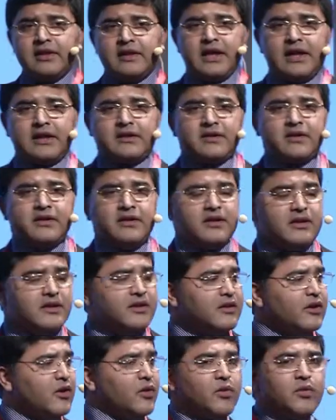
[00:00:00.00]
that
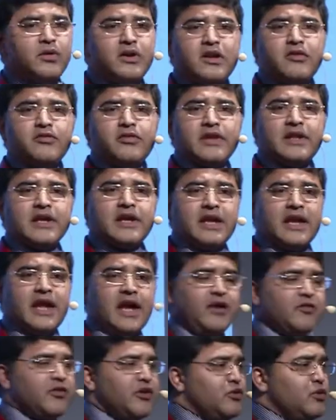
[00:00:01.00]
the only way they can
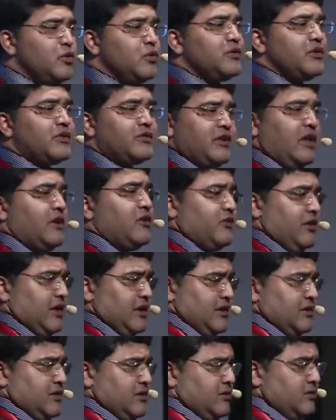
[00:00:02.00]
have a
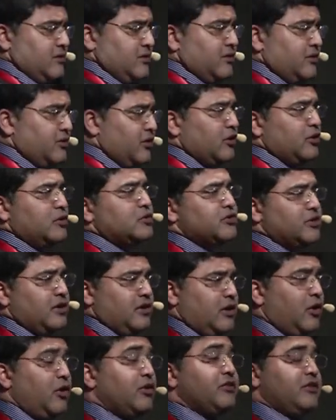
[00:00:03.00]
user-centric
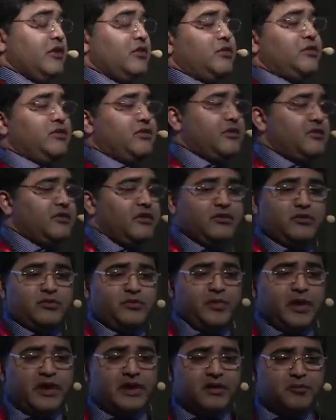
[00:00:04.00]
solution or services is
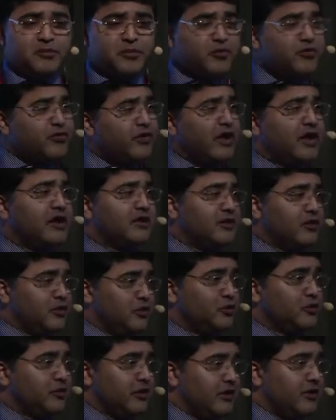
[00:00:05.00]
by profiling the
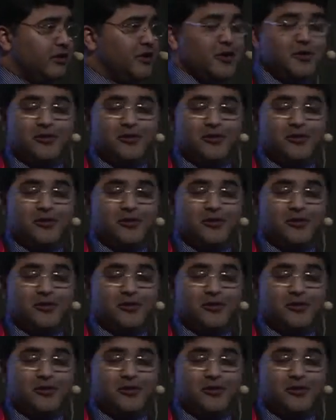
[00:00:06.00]
user